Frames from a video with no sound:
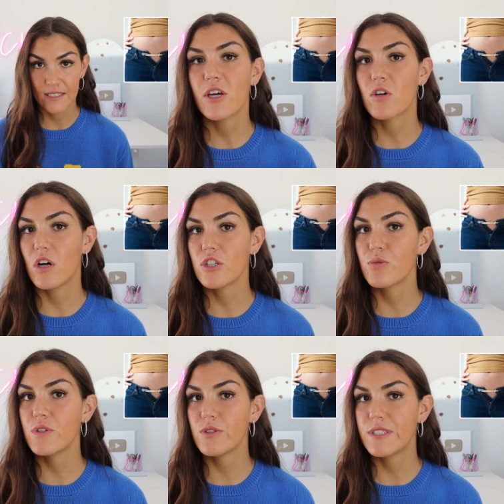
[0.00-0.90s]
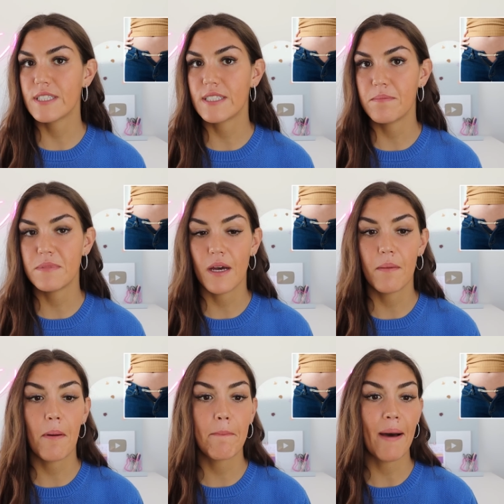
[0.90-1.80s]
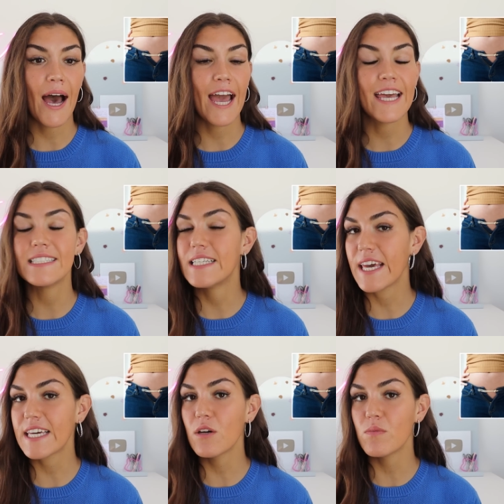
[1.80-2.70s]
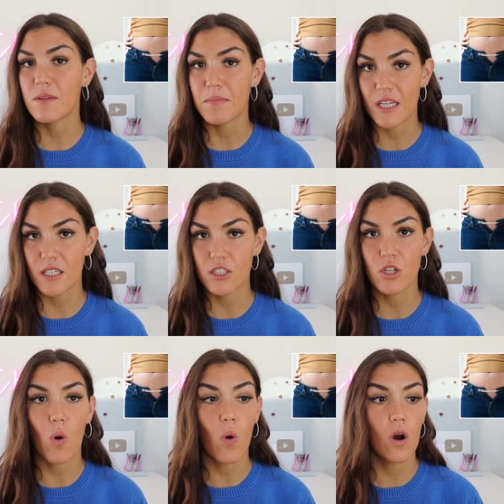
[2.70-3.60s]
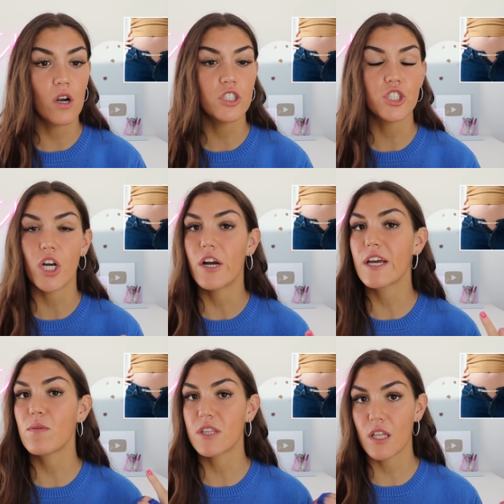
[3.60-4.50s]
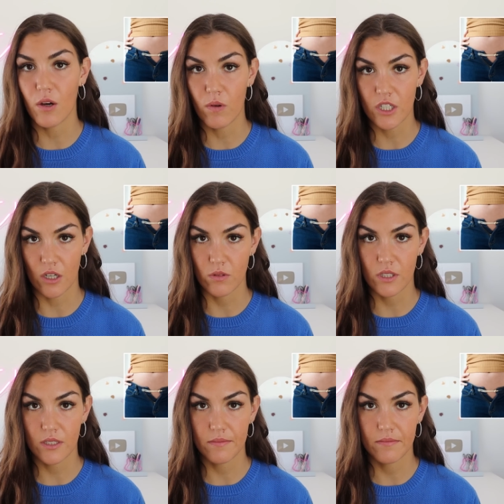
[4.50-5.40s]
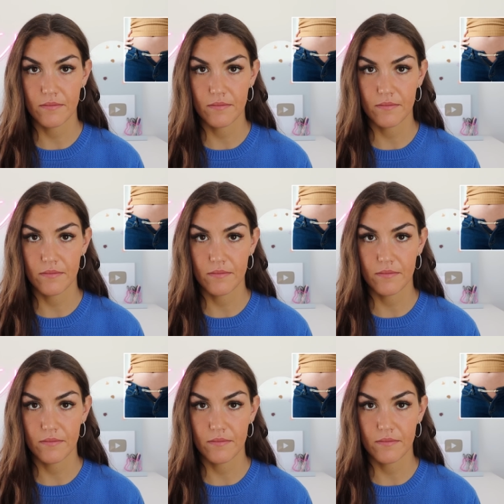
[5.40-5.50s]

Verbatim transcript: but you can also reduce the symptom by taking it with meals or starting with a lower dose.